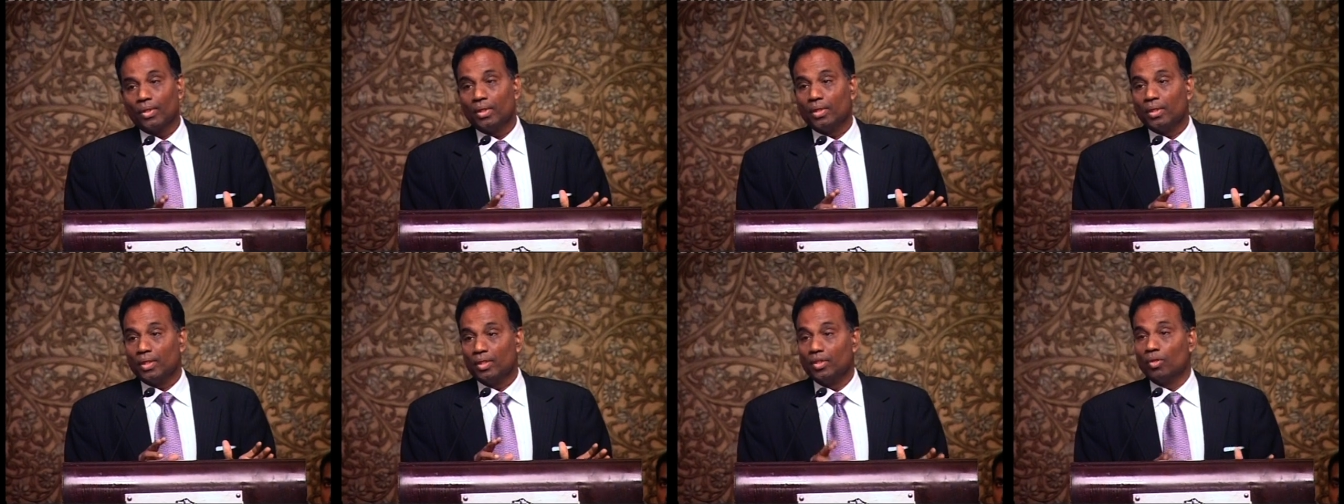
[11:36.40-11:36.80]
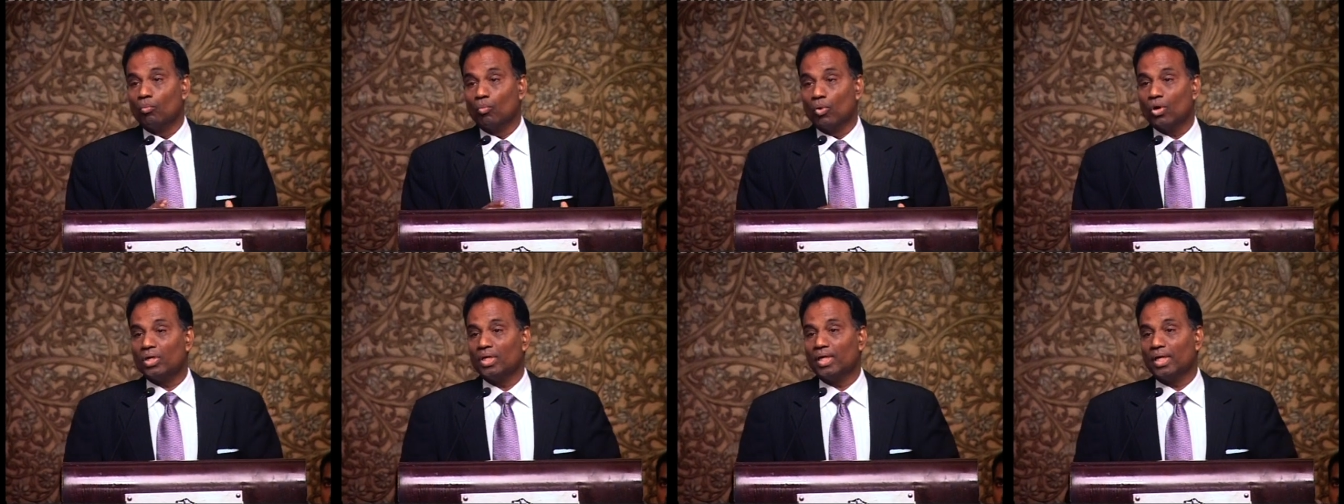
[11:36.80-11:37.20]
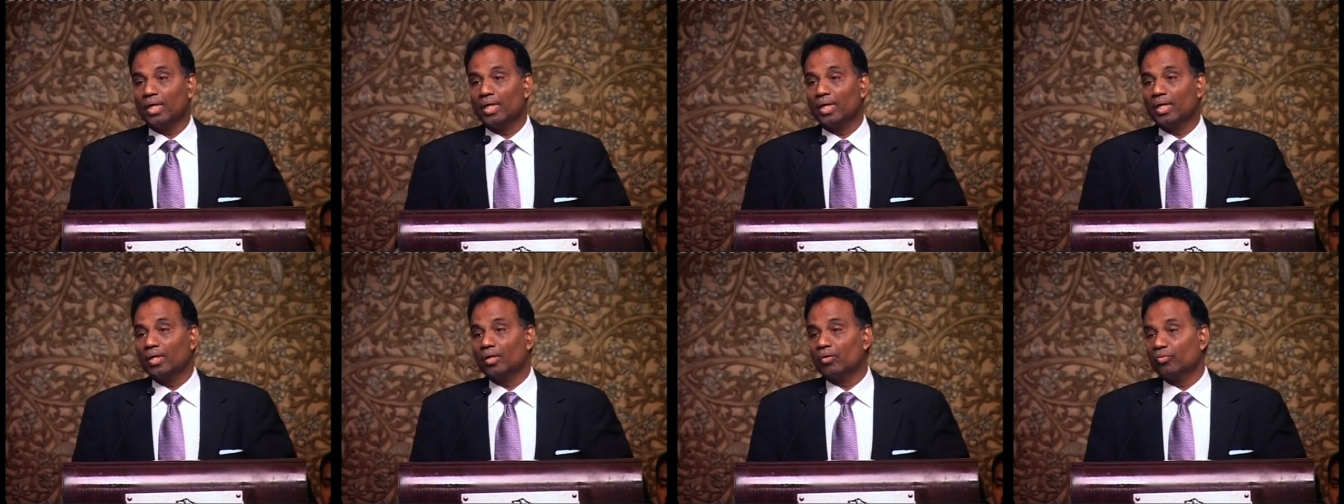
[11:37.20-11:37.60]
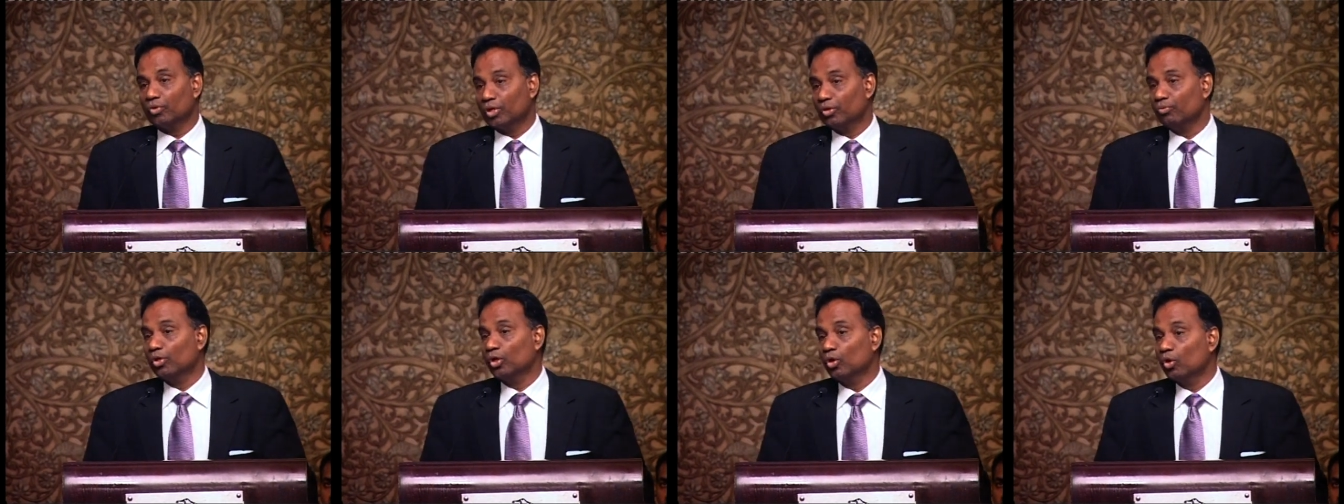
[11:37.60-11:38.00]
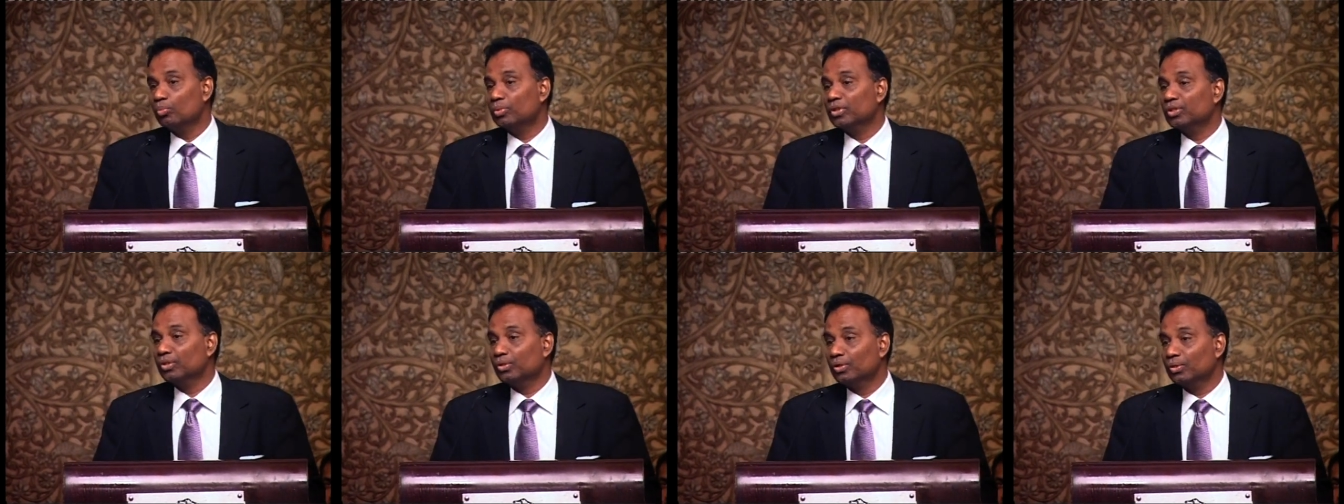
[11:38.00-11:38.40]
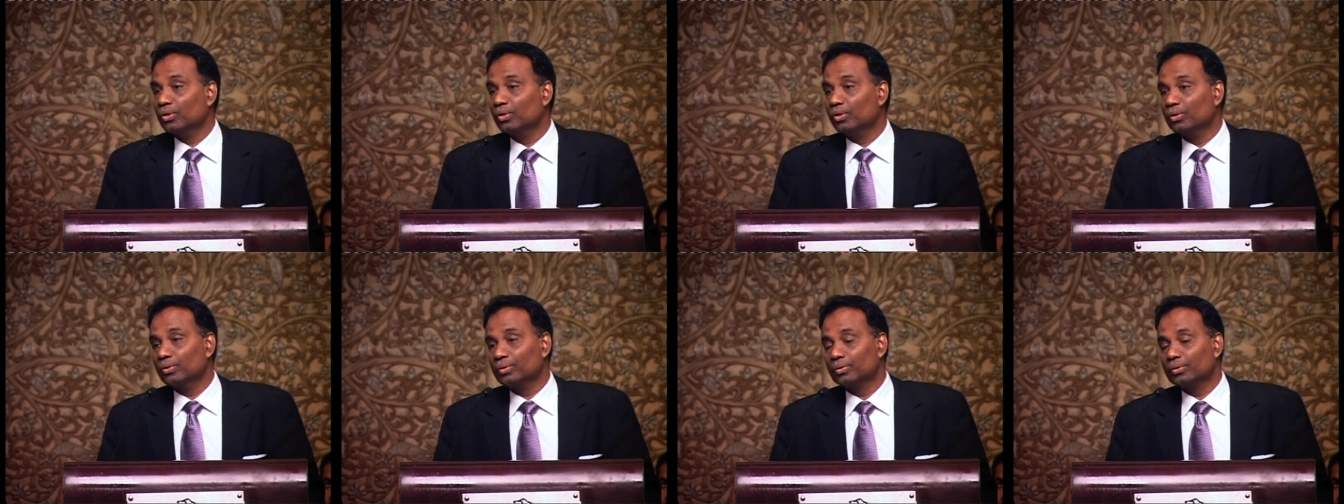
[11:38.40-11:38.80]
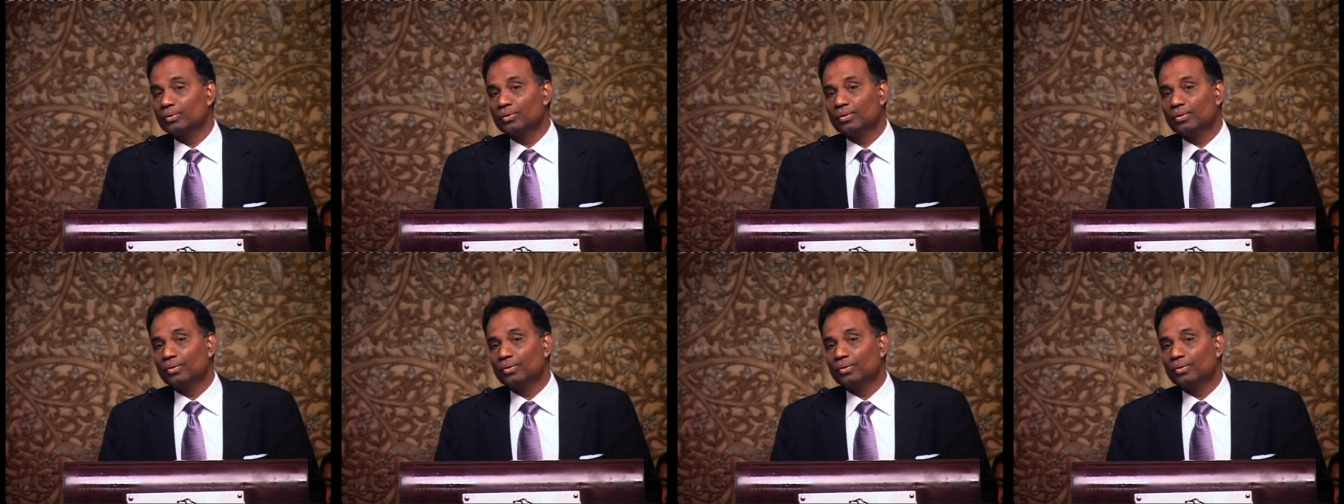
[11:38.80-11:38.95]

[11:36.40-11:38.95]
In the morning, when we opened the door,